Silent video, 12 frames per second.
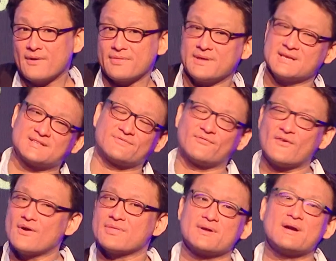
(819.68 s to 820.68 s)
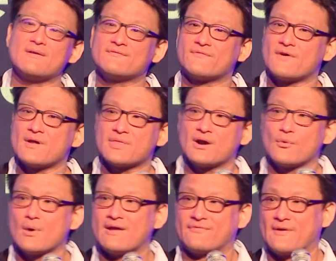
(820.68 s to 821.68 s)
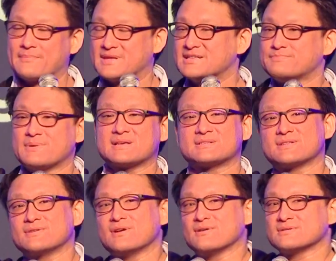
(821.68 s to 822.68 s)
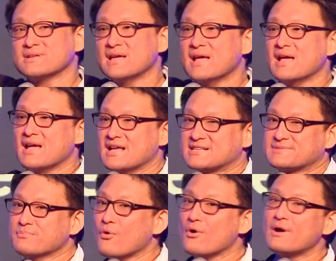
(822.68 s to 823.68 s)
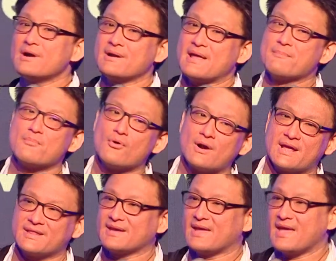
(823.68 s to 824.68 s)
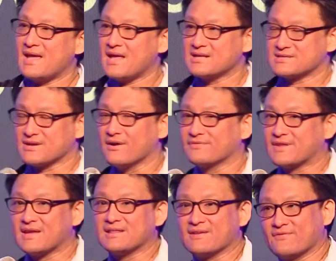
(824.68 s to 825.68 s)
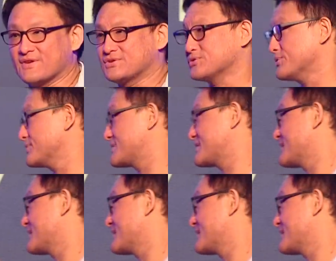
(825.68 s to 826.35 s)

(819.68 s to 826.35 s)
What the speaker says: is further and further away from these big studios. It's more and more in the hands of the individuals.